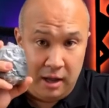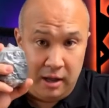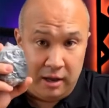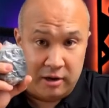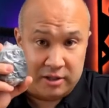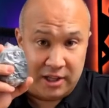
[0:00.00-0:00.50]

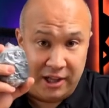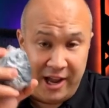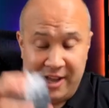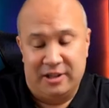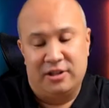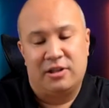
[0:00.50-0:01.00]
Here's the
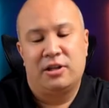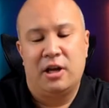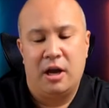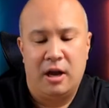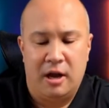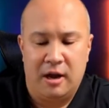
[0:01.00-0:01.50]
lens.
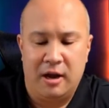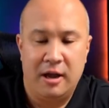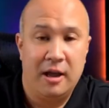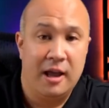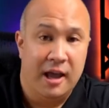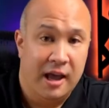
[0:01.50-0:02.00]

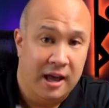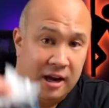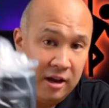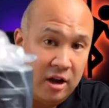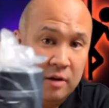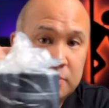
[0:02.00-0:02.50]
And
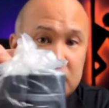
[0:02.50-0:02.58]
it comes